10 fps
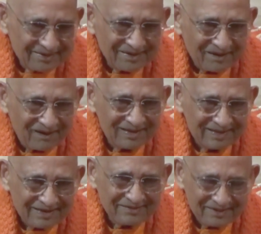so all
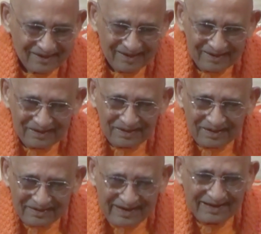this
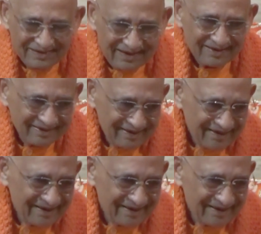teaching